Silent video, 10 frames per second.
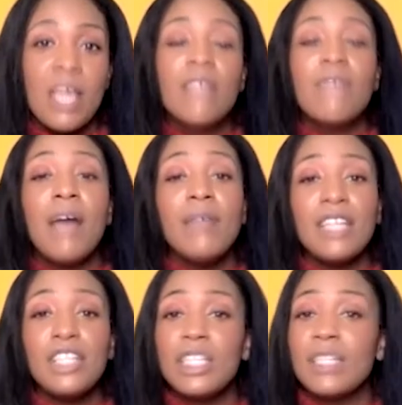The
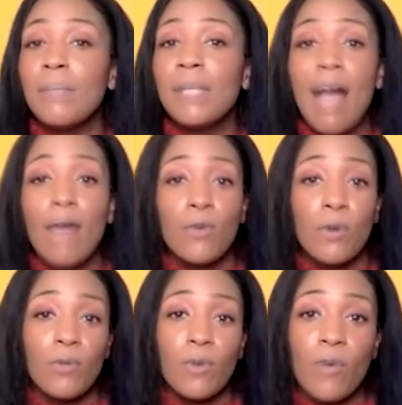foundation is a
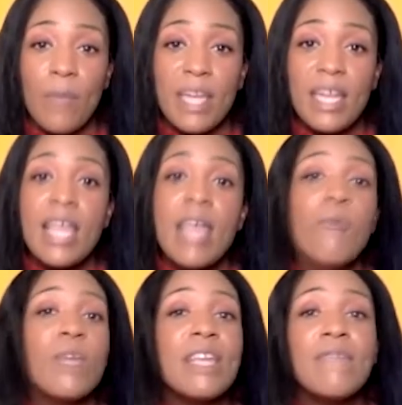platform for women,
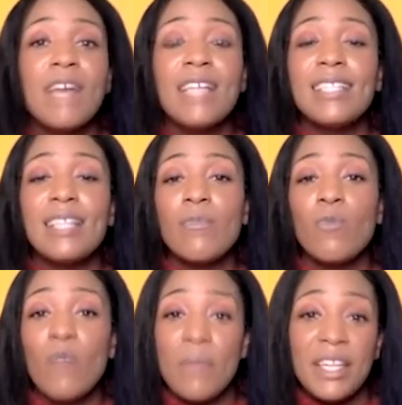and we invest in
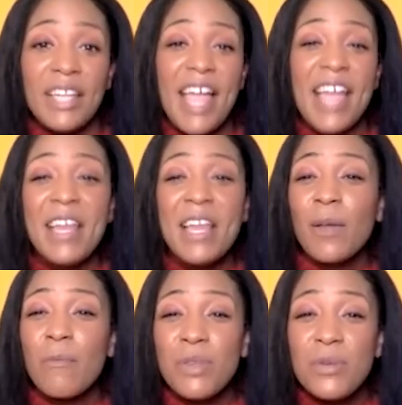women-led,
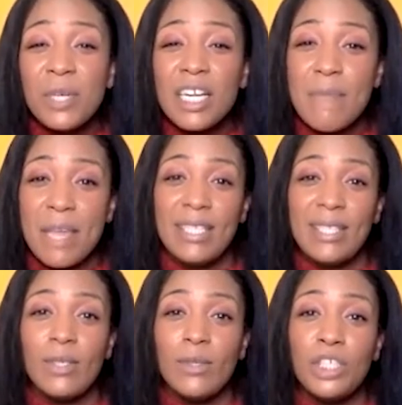community-based
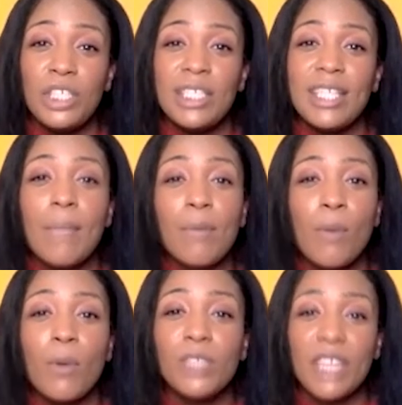solutions that
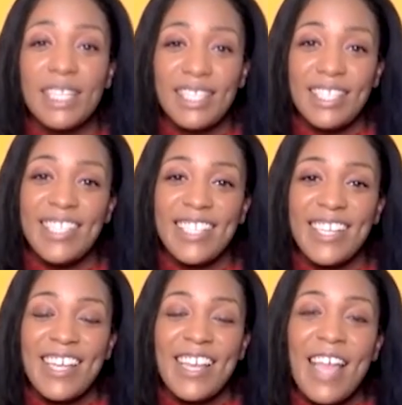promote justice.
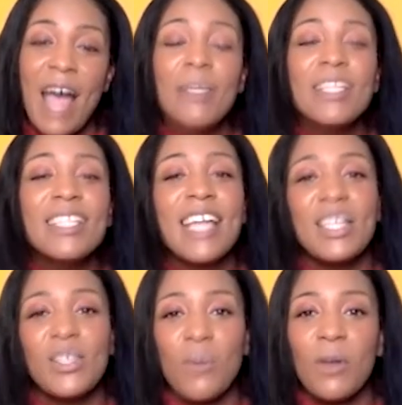I'm
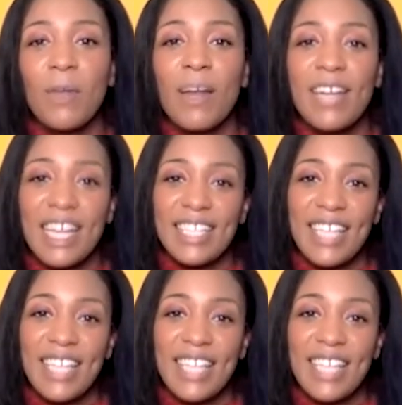excited to welcome our next